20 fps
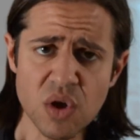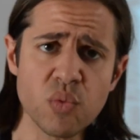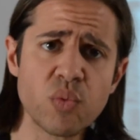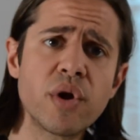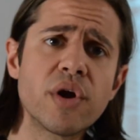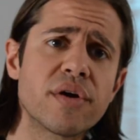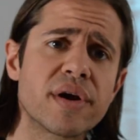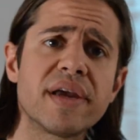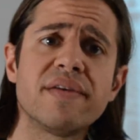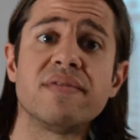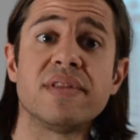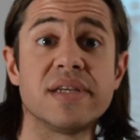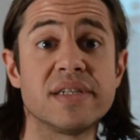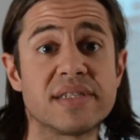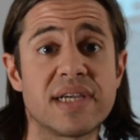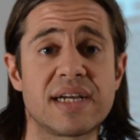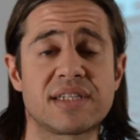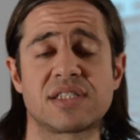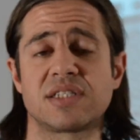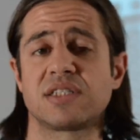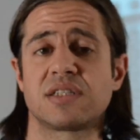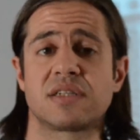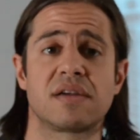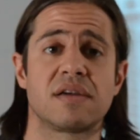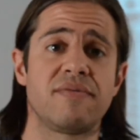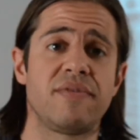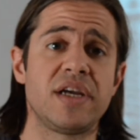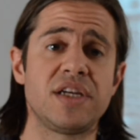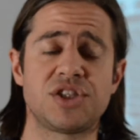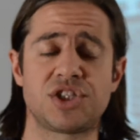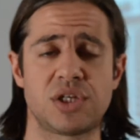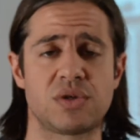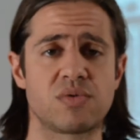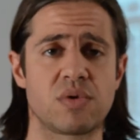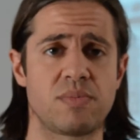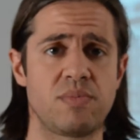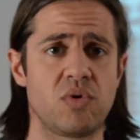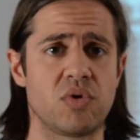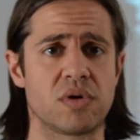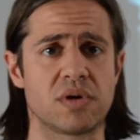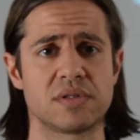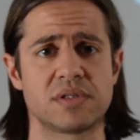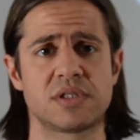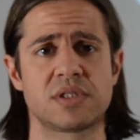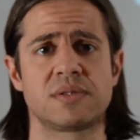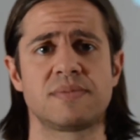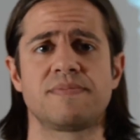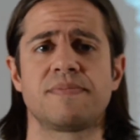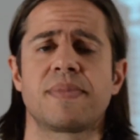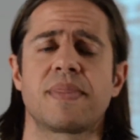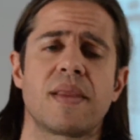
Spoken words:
we were given these excavation reports.